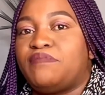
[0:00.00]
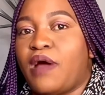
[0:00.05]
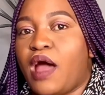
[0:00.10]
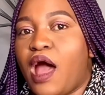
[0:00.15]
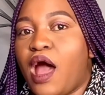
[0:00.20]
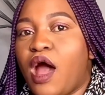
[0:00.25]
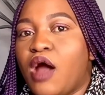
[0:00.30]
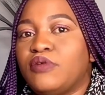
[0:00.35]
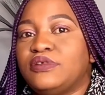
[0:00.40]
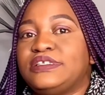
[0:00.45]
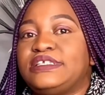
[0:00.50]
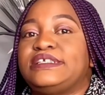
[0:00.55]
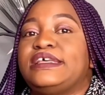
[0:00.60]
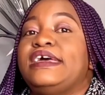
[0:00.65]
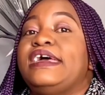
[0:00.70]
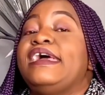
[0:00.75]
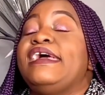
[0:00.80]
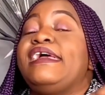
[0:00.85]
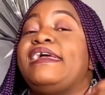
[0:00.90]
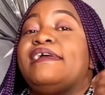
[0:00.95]
pounds
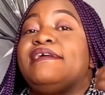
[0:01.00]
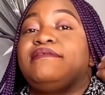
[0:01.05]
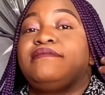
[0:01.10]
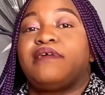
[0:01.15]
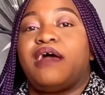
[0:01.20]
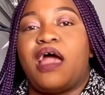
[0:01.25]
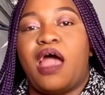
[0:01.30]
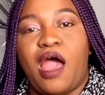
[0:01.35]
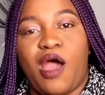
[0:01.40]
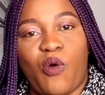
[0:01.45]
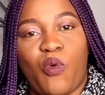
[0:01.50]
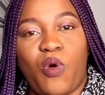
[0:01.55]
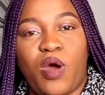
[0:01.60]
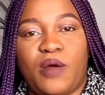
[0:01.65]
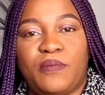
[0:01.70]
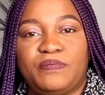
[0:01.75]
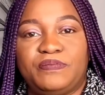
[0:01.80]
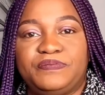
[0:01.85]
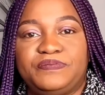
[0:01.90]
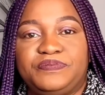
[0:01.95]
an hour.
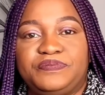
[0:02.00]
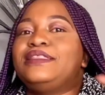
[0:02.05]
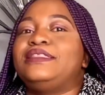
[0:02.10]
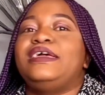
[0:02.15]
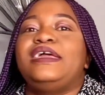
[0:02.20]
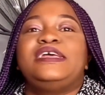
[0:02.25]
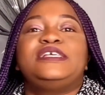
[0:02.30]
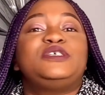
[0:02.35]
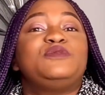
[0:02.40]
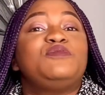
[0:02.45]
There is